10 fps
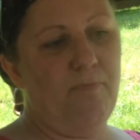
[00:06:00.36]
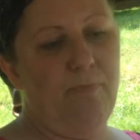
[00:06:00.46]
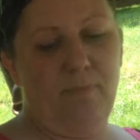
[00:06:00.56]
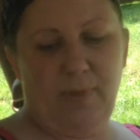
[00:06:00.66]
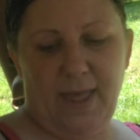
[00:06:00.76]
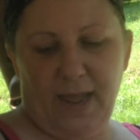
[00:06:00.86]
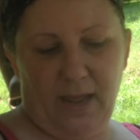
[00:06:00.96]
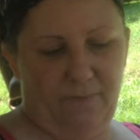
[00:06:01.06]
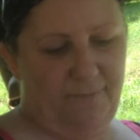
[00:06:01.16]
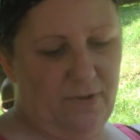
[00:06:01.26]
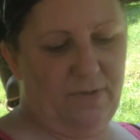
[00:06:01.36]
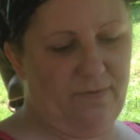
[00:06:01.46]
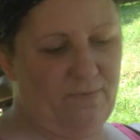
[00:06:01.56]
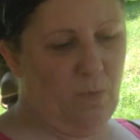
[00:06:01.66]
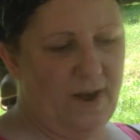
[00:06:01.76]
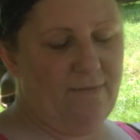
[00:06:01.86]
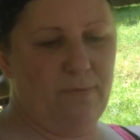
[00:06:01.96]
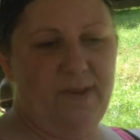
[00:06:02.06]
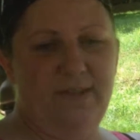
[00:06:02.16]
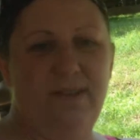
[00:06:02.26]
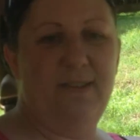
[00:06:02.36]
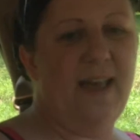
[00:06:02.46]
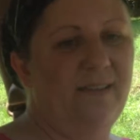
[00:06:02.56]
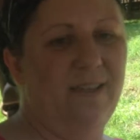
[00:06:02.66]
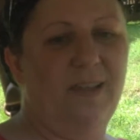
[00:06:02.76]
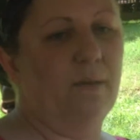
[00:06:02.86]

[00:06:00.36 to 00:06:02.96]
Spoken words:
like for whatever reason this has like a